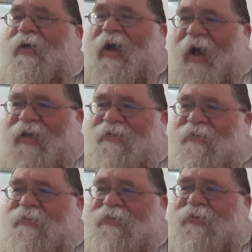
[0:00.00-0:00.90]

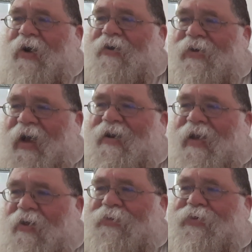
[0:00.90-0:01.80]
guidance are not
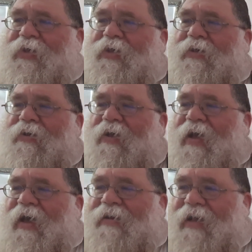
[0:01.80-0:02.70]
healthy
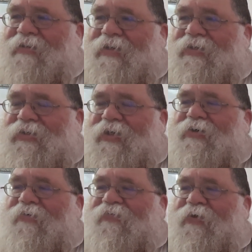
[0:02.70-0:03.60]
and not
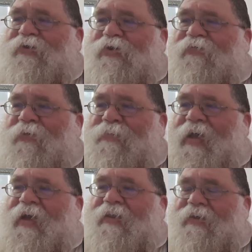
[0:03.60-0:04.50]
considered a virtue for
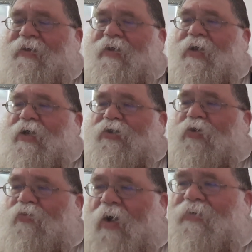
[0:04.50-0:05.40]
man.
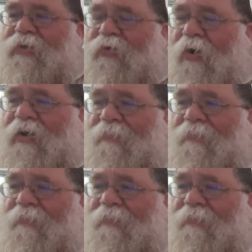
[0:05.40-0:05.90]
So when we talk